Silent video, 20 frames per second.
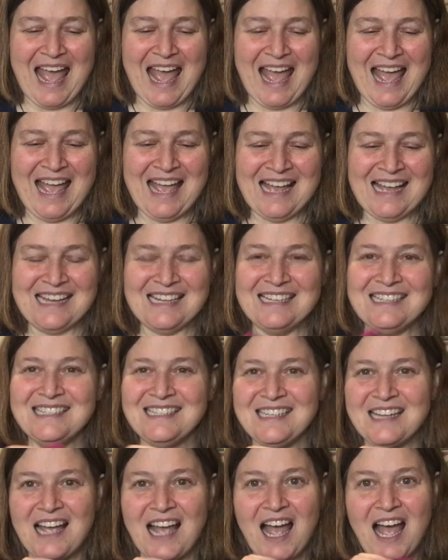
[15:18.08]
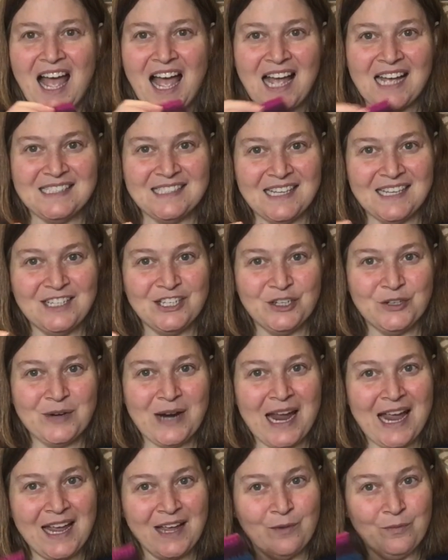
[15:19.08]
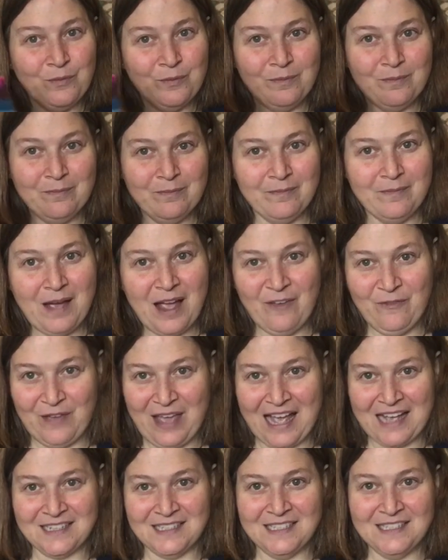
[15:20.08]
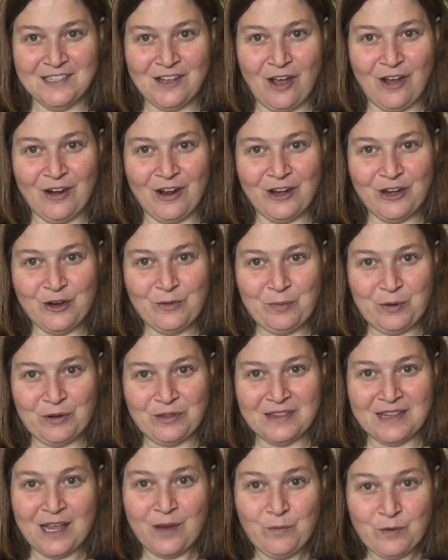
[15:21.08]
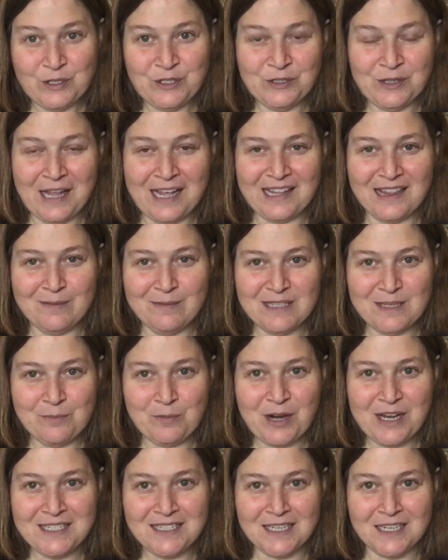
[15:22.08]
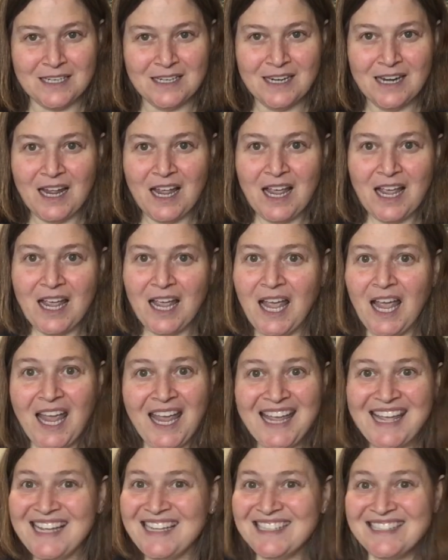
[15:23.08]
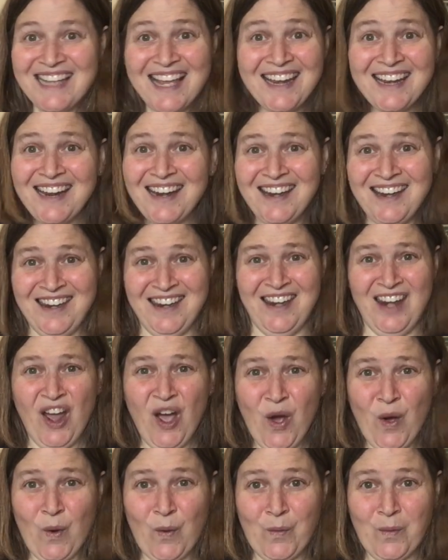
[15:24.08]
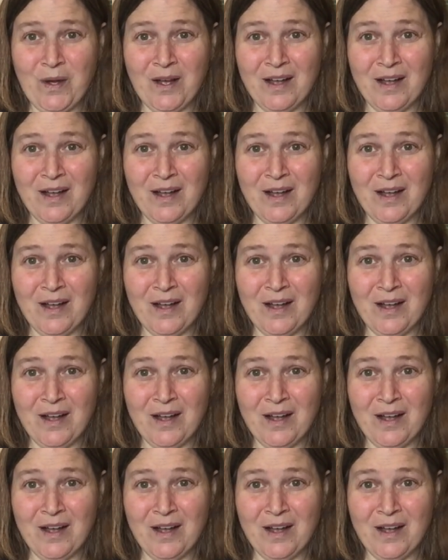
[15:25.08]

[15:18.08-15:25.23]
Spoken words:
And I said to Greg, I've cast these on your birthday. Would you like them as a present? He said no.